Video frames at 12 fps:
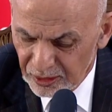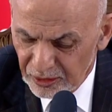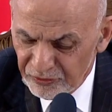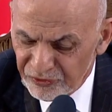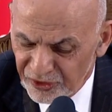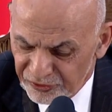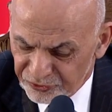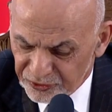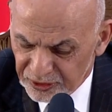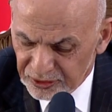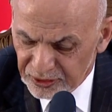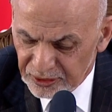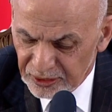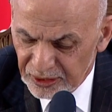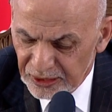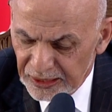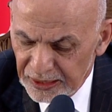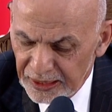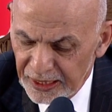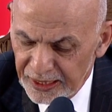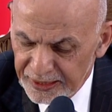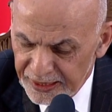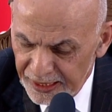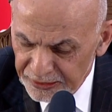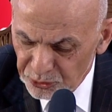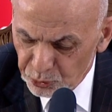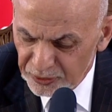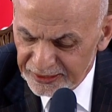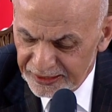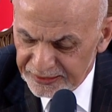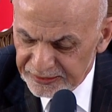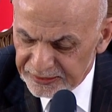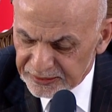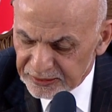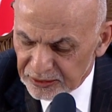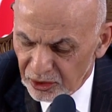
Fifth, engage with us